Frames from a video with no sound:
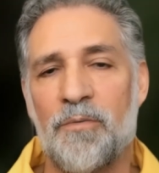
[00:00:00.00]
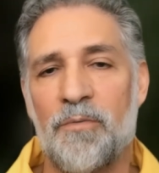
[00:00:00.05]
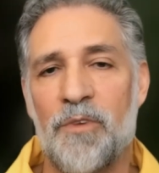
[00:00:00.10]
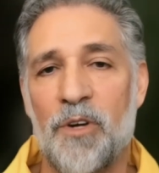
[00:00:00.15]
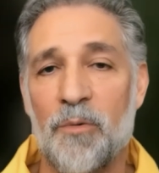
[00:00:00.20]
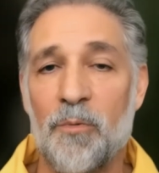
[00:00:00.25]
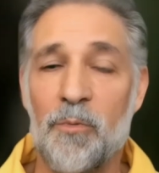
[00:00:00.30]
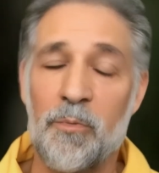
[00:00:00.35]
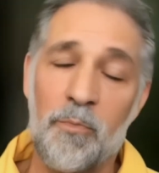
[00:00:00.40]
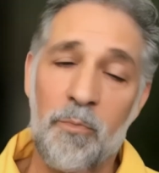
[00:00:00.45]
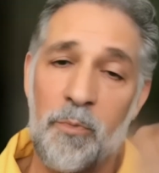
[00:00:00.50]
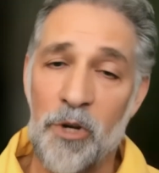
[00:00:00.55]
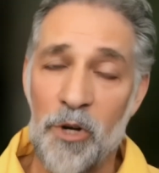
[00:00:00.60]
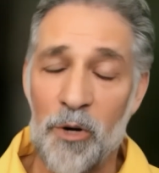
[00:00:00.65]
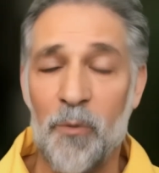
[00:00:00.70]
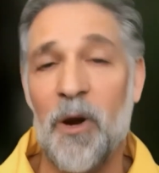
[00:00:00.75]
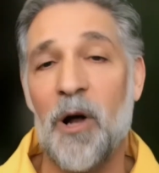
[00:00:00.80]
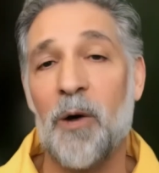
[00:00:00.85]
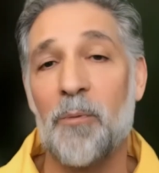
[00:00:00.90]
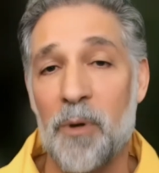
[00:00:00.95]
you're
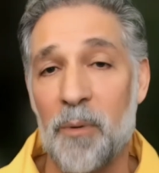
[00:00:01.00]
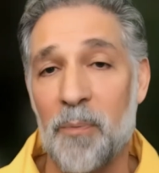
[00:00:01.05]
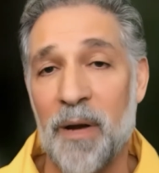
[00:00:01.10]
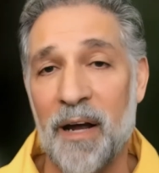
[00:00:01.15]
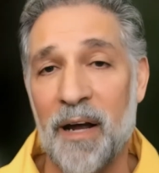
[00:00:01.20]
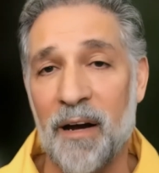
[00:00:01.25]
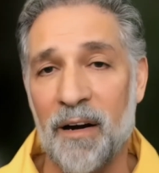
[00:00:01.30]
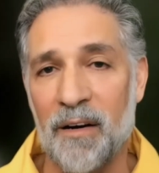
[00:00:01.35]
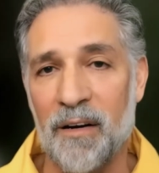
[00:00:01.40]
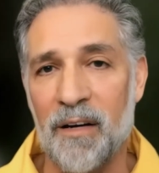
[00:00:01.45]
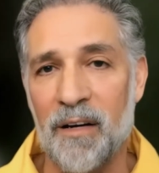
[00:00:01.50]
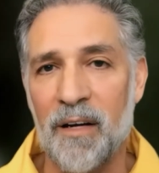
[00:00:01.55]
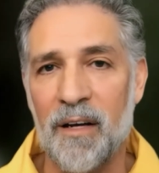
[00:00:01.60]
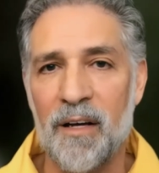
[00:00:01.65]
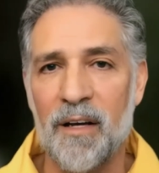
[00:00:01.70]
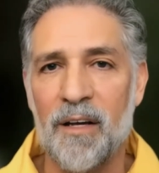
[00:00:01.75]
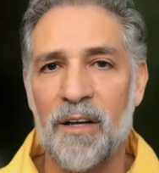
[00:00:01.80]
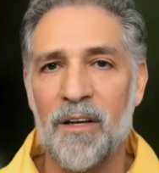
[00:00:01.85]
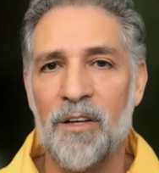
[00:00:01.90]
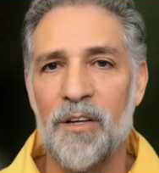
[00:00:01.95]
well prepared.
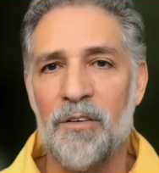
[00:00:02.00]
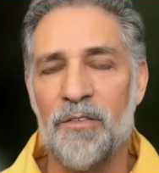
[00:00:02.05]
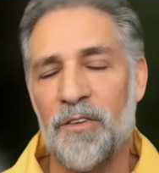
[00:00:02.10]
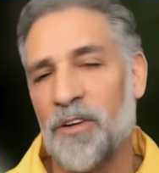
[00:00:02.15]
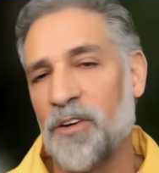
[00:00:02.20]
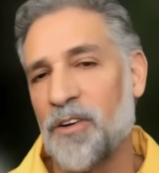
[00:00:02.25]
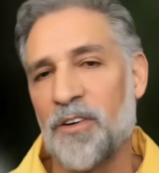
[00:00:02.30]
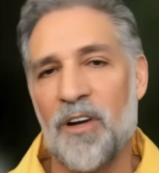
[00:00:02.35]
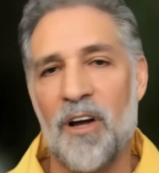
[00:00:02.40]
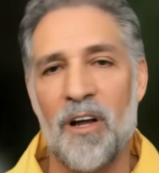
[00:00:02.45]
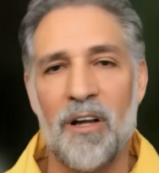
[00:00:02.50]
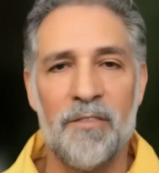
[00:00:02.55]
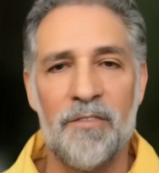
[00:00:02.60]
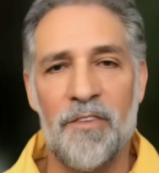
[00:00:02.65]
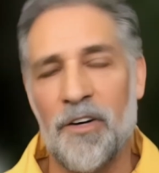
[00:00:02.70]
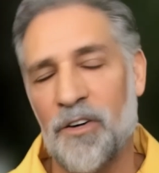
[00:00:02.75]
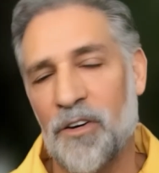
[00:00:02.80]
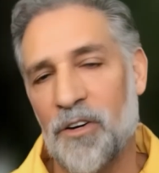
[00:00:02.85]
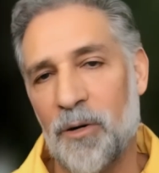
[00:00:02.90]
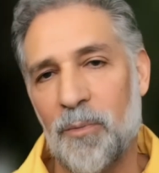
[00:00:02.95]
You've learned all of
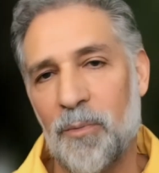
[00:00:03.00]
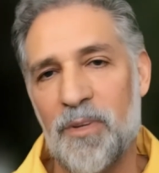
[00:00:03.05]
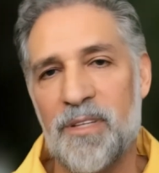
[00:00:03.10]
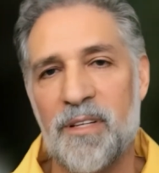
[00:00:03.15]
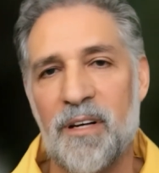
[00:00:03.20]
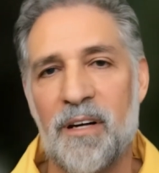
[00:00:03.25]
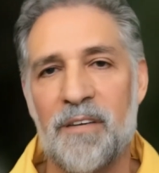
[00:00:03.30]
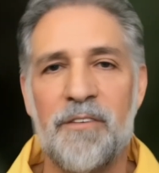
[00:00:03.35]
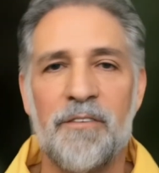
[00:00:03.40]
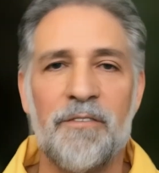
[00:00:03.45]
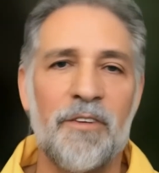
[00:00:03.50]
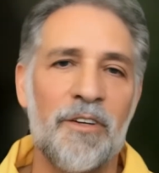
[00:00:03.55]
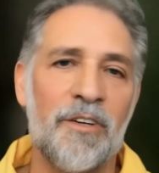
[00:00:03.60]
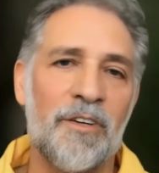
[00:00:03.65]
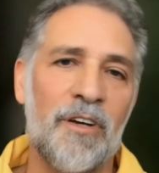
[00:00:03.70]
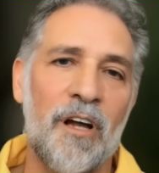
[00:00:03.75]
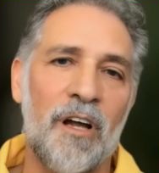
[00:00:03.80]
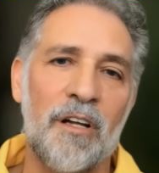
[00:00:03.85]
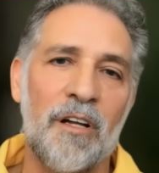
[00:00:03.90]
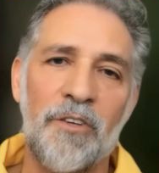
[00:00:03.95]
your herbal stuff. You've
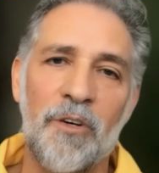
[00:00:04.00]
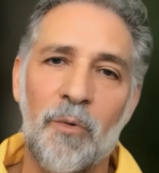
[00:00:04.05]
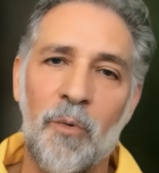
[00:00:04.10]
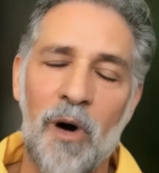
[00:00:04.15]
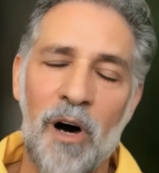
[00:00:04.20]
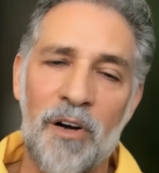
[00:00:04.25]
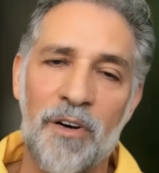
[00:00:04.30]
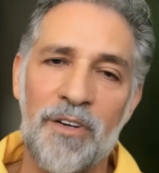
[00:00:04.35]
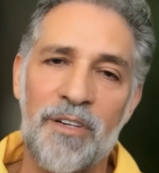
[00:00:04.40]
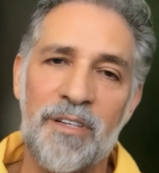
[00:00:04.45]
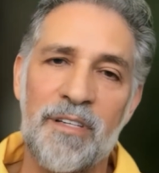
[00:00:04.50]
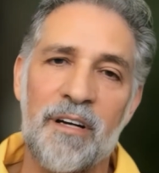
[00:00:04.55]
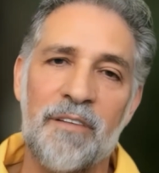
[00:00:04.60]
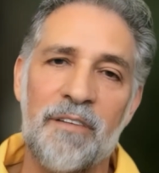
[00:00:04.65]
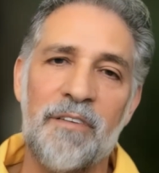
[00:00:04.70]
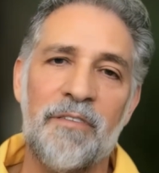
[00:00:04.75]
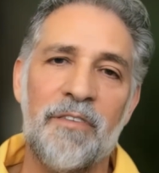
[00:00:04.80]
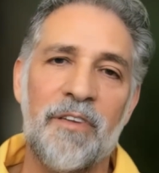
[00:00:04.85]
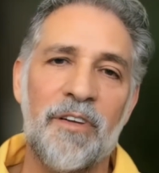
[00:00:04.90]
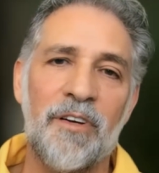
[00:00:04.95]
learned all of your water stuff.
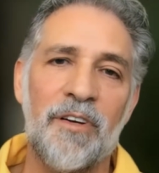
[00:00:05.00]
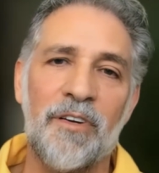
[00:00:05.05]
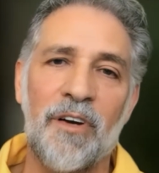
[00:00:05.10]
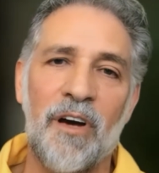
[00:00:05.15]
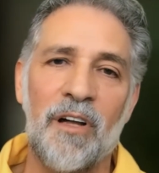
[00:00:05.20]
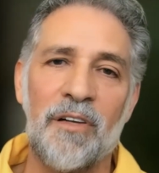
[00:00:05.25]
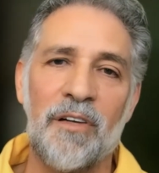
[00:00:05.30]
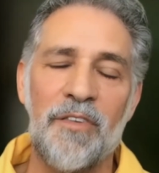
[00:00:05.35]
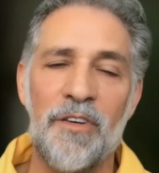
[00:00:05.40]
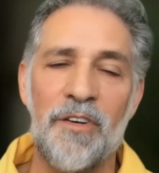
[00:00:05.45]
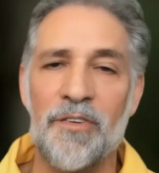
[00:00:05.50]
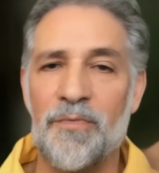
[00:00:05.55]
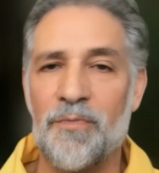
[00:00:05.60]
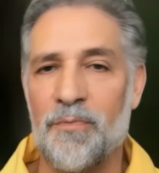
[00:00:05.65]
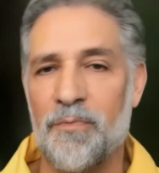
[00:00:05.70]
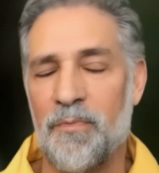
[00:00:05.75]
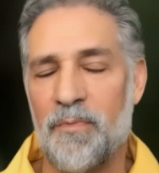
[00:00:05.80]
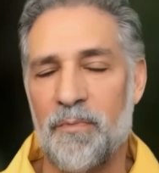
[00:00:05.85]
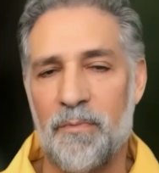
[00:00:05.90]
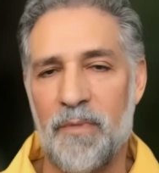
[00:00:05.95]
You've learned all of your
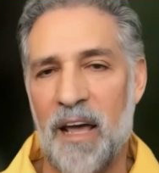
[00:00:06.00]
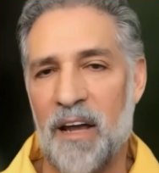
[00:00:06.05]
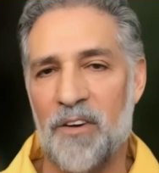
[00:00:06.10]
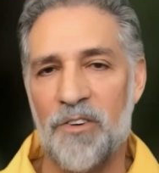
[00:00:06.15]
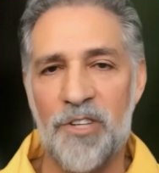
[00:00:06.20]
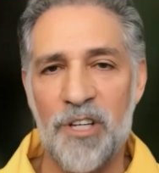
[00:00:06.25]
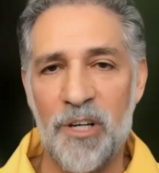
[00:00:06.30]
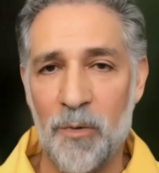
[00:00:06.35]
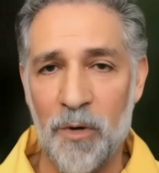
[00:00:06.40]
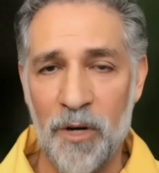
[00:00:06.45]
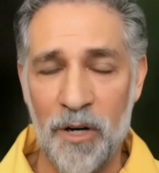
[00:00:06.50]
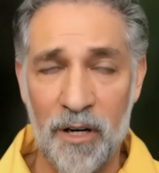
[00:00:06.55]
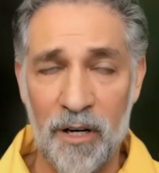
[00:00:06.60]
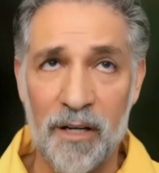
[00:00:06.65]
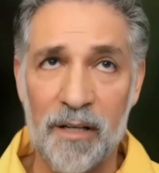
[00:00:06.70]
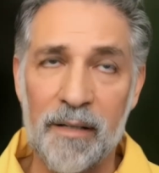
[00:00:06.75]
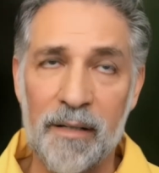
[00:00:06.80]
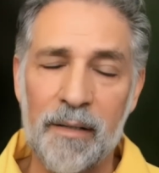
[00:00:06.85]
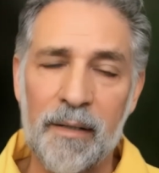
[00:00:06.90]
energy work.